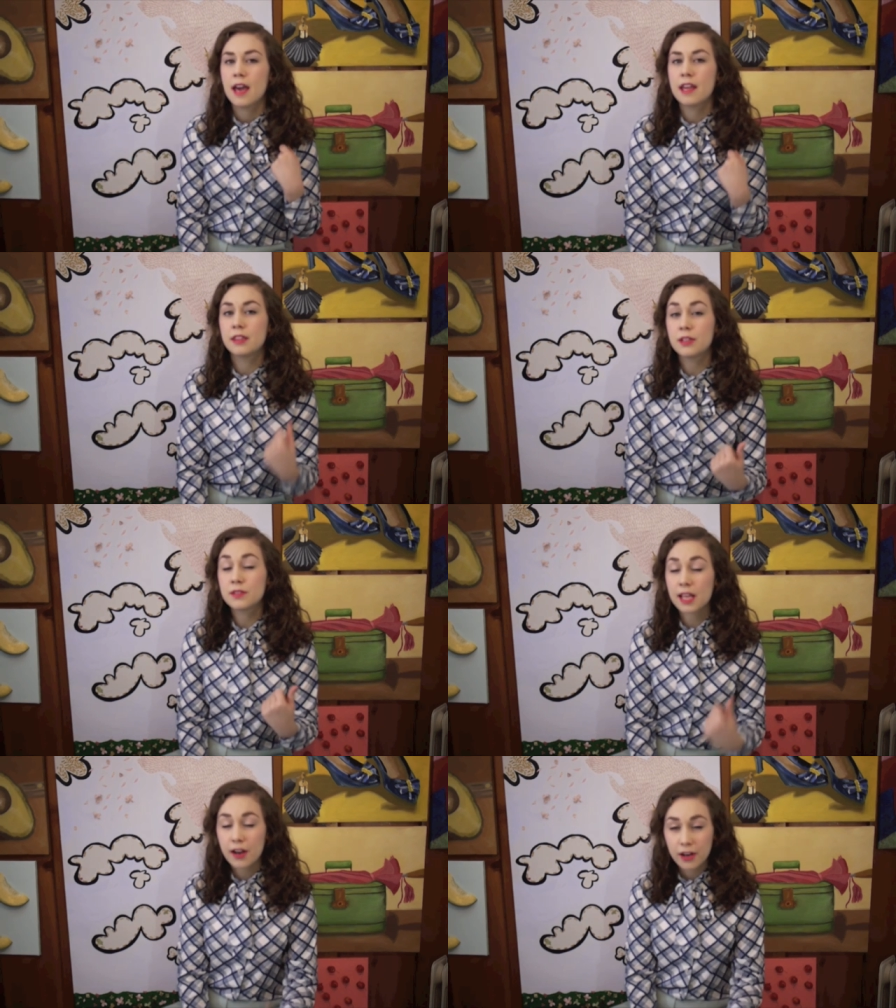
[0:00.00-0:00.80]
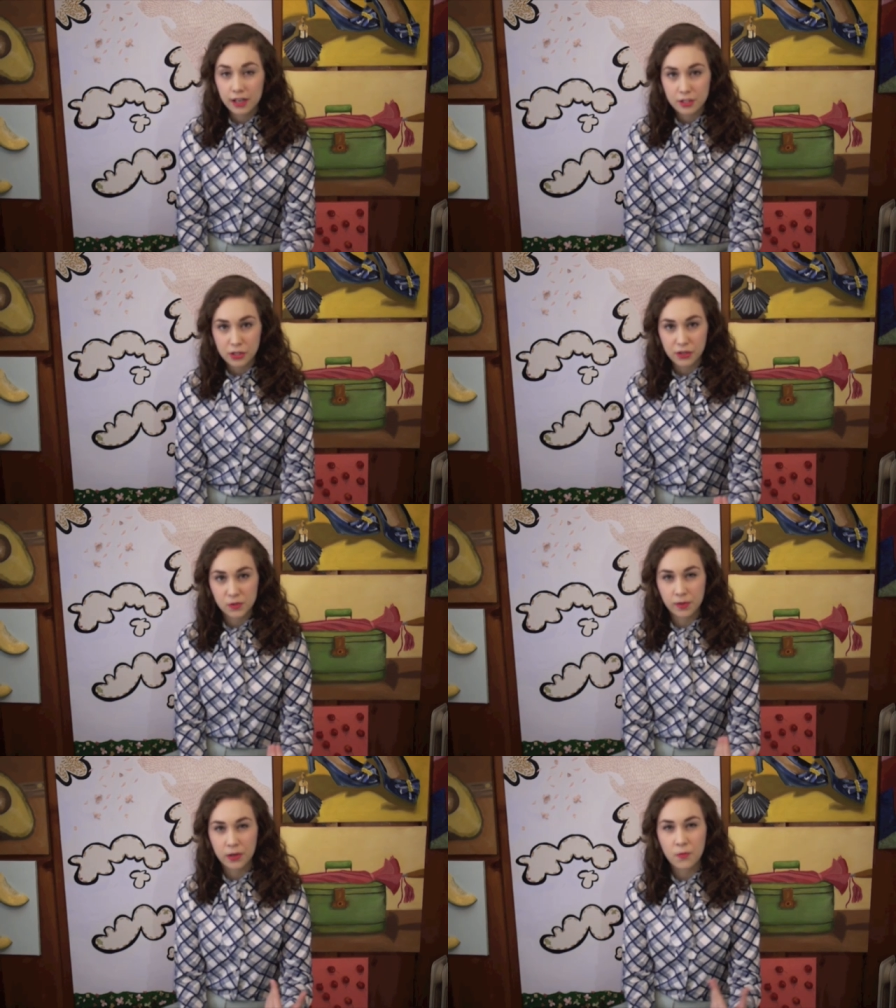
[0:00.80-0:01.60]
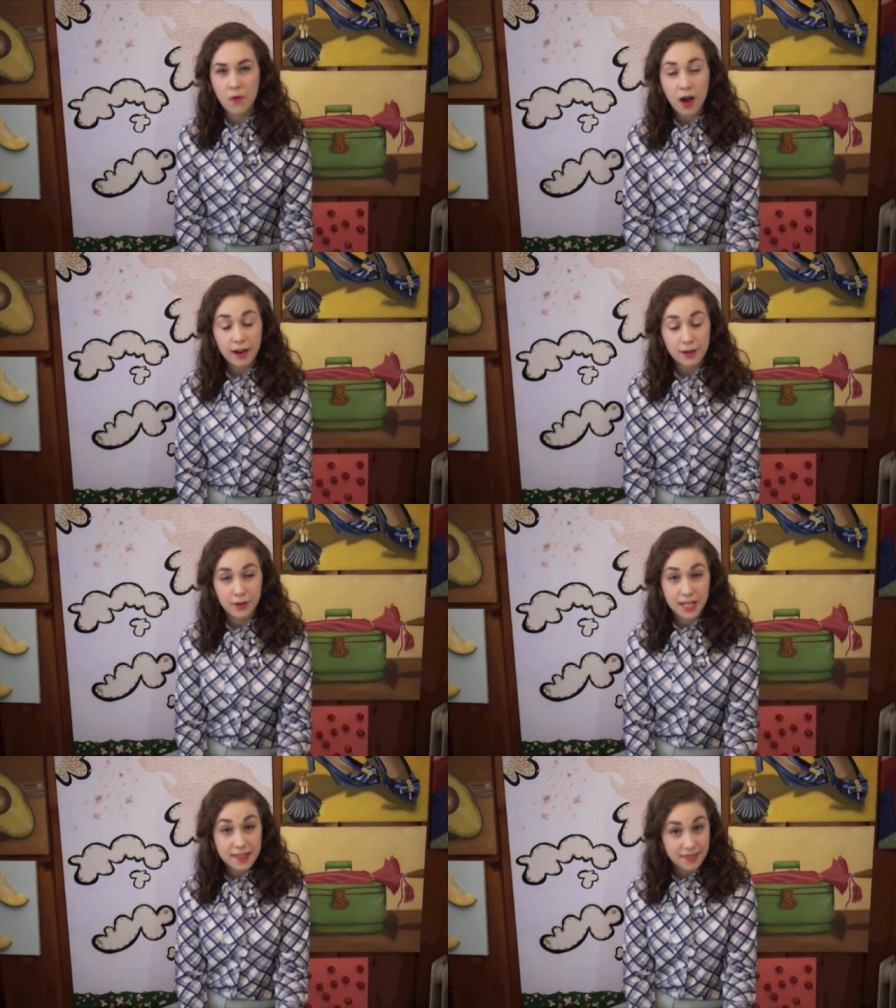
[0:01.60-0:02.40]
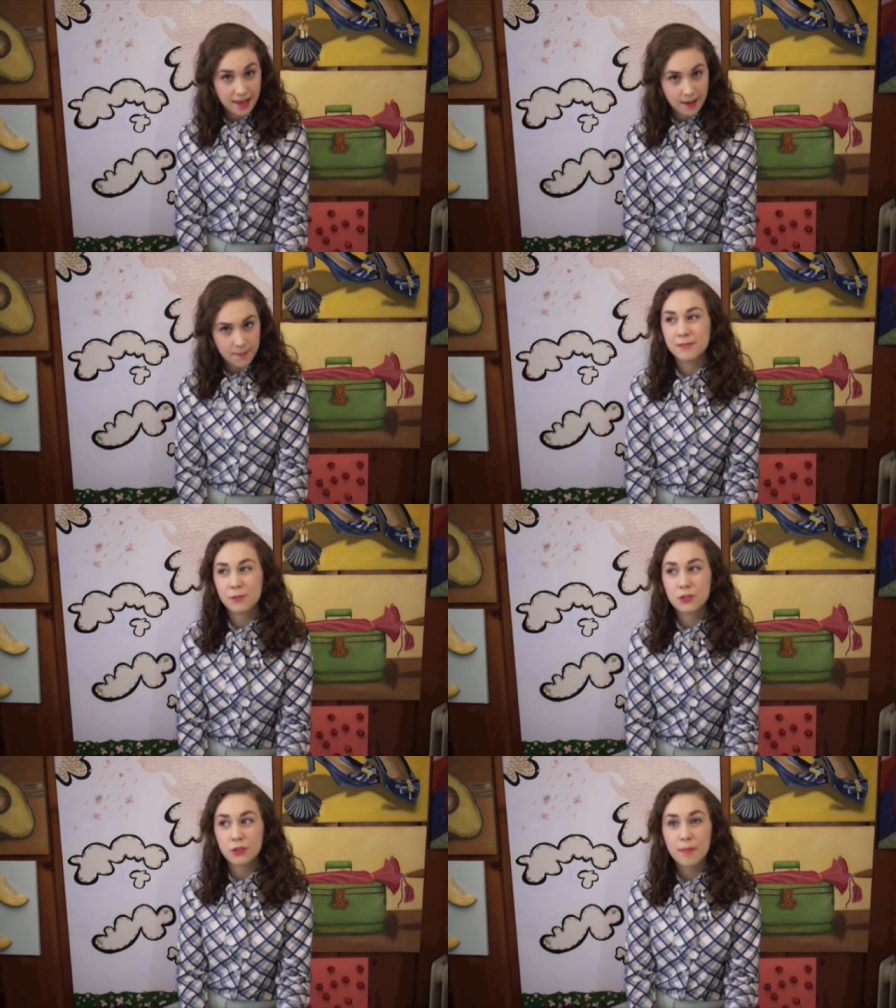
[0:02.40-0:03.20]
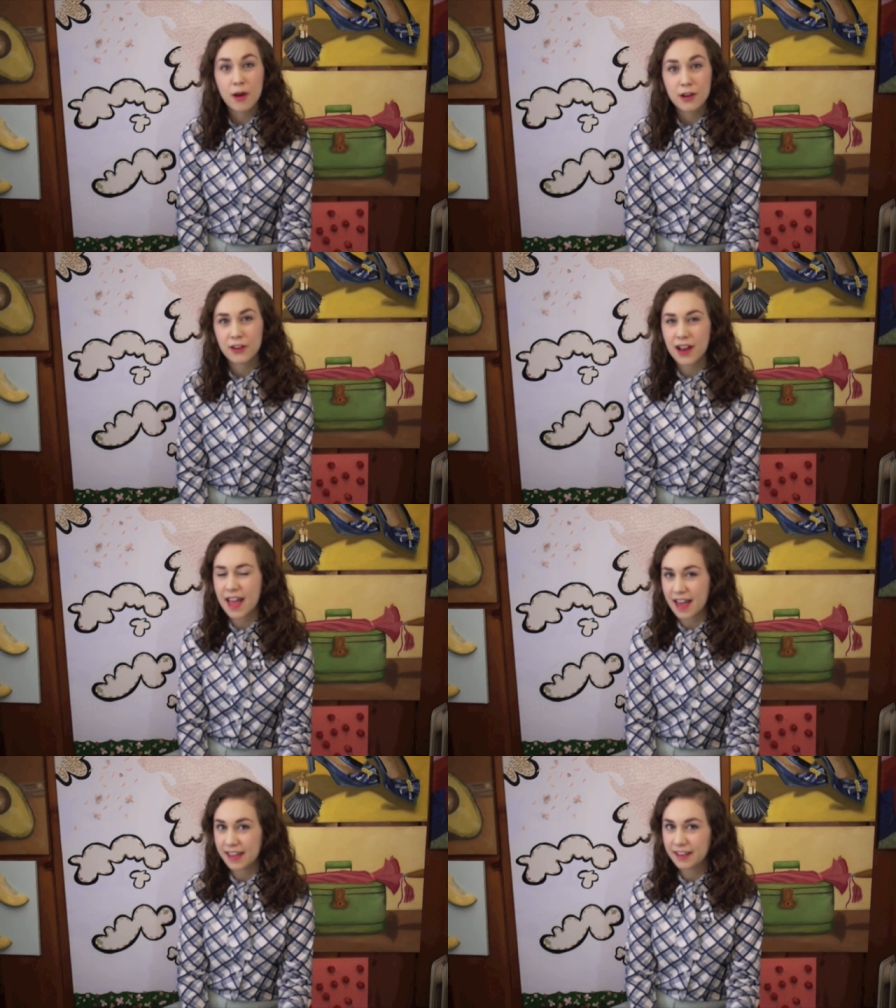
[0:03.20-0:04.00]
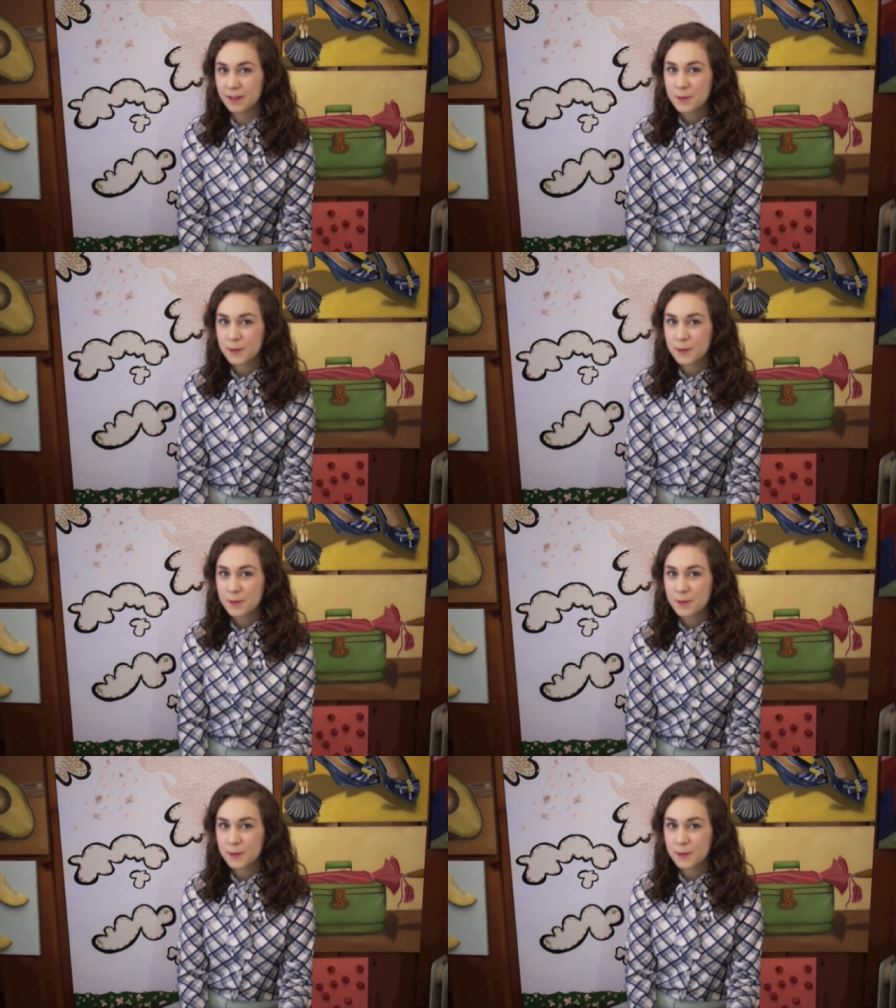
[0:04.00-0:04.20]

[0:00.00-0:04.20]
And those air conditioners, when you walk underneath them, will drip on your head,